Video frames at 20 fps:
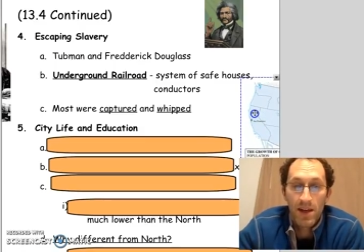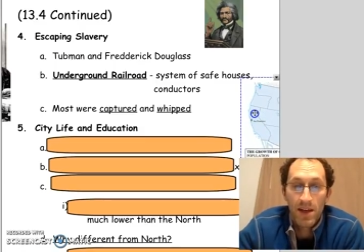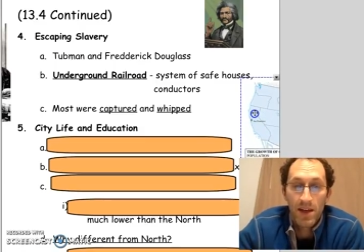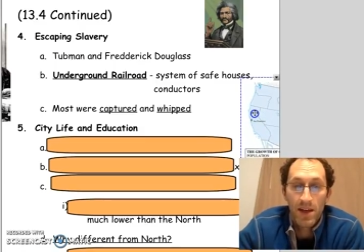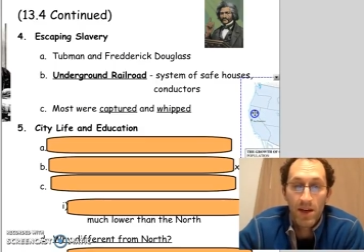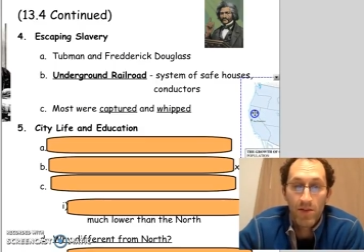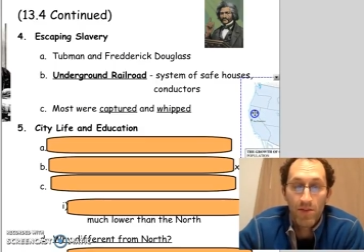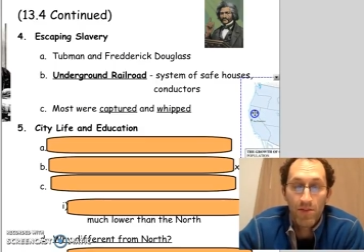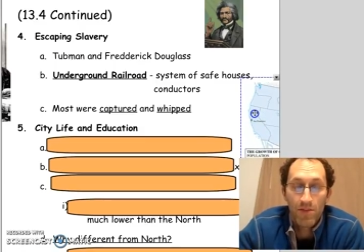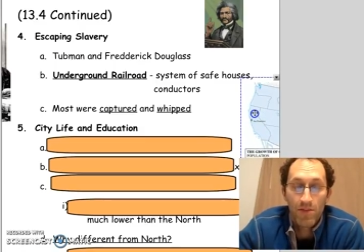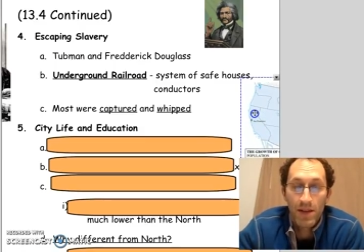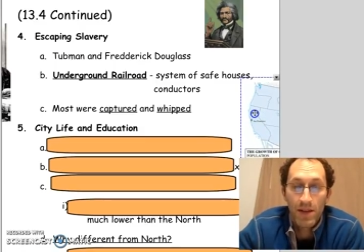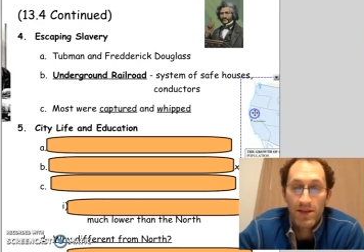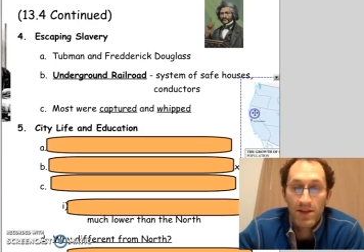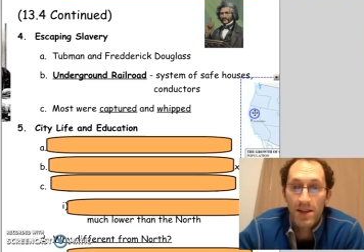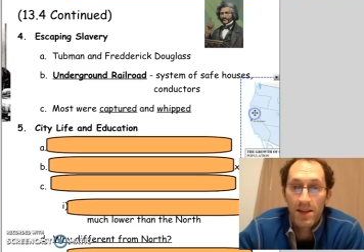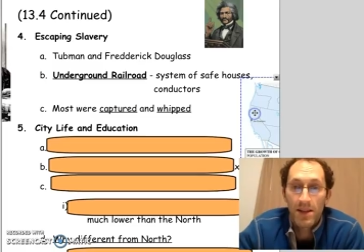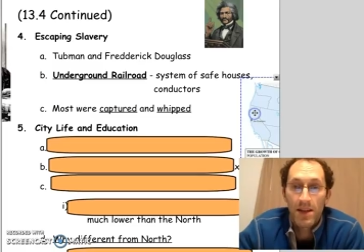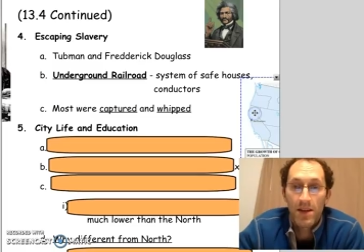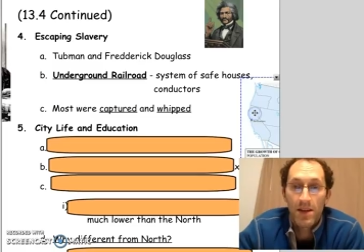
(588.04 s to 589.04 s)
Yep, I
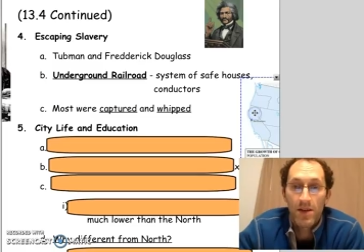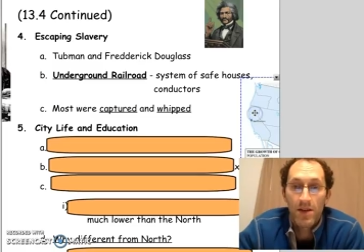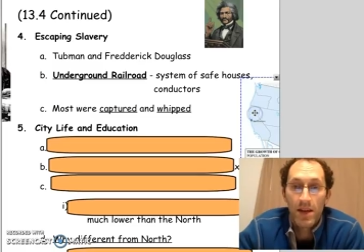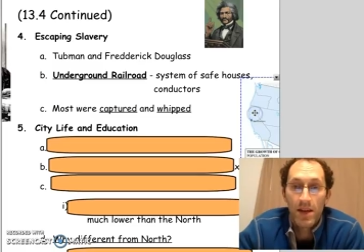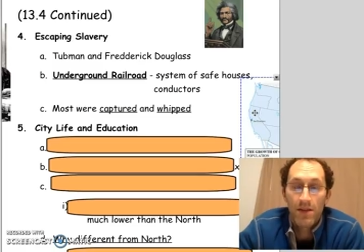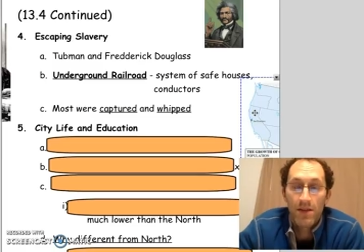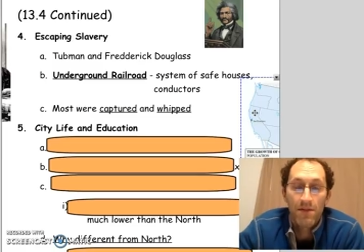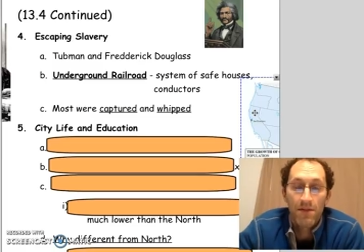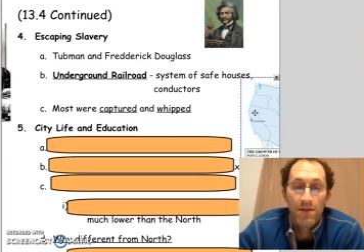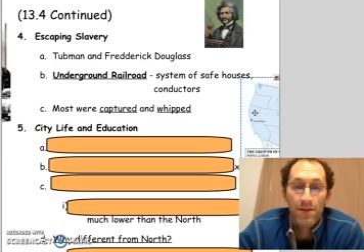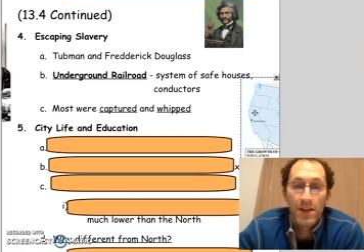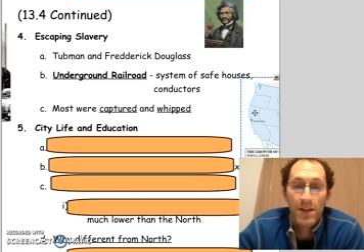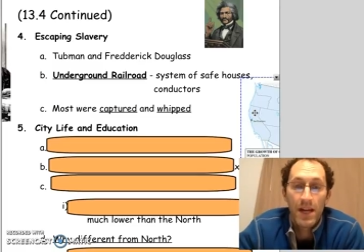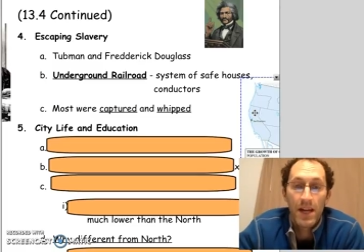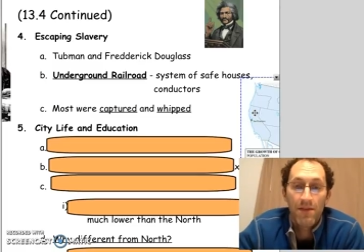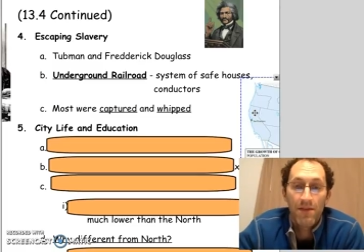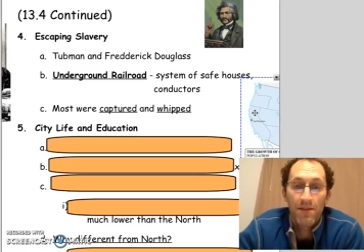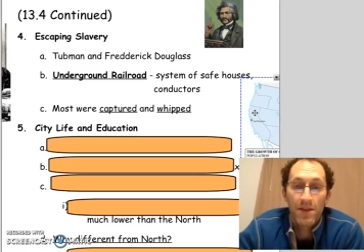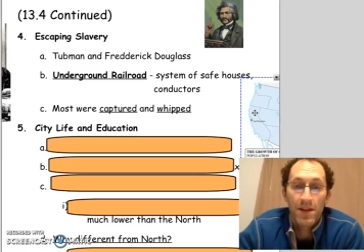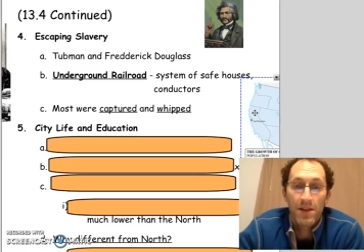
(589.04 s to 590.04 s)
said that right. Free
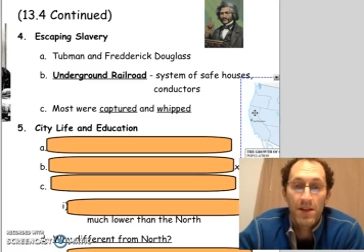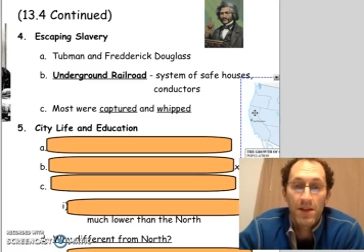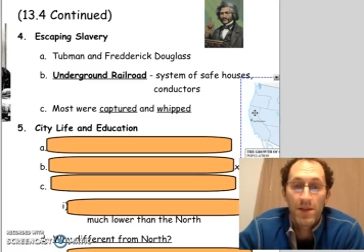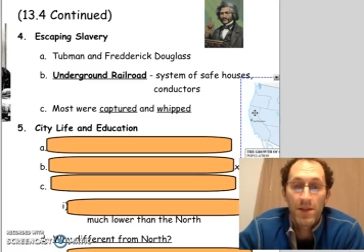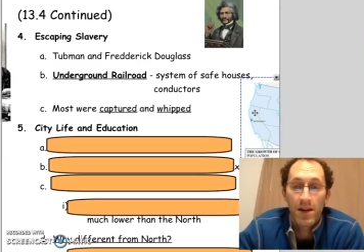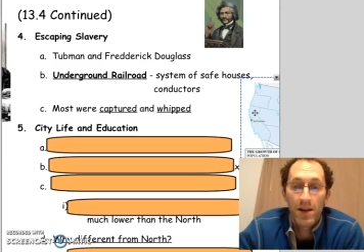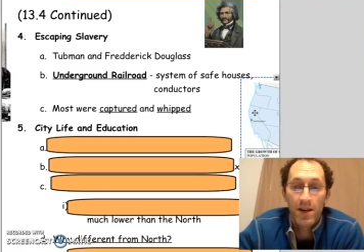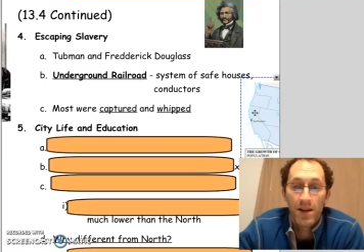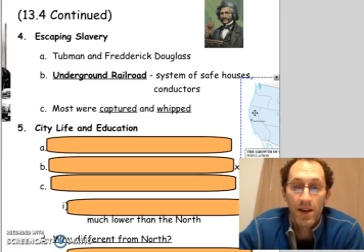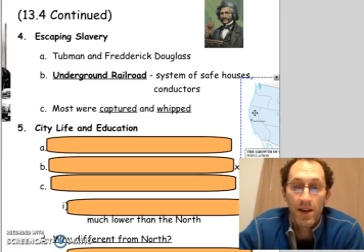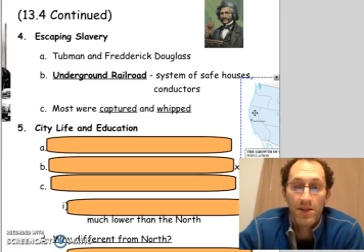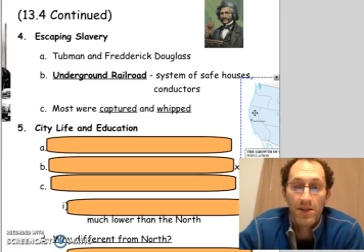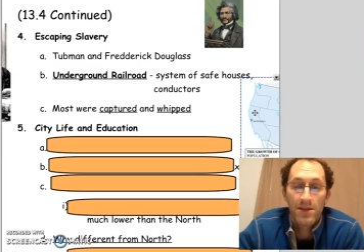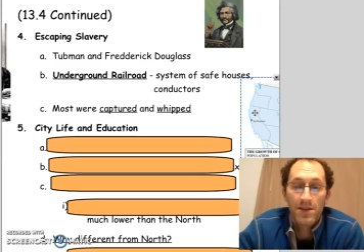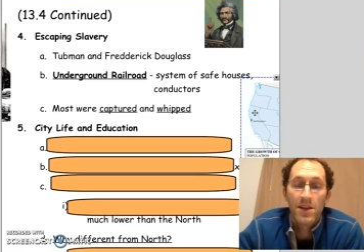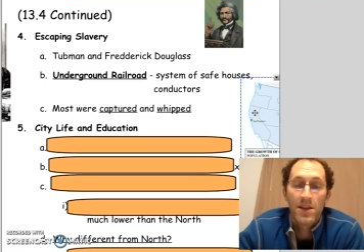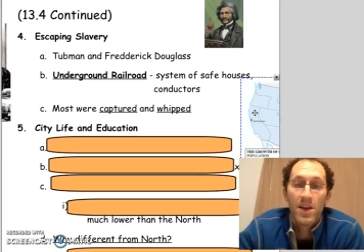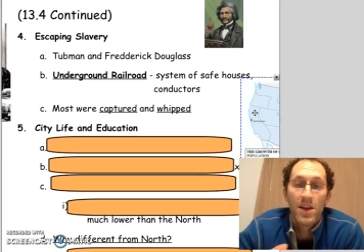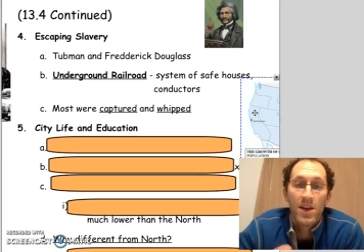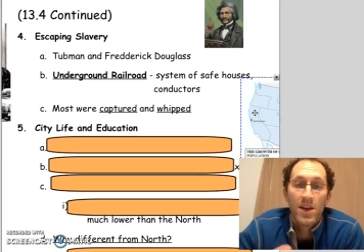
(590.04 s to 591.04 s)
African
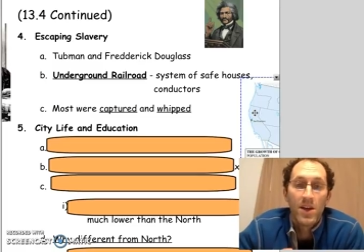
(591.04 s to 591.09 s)
Americans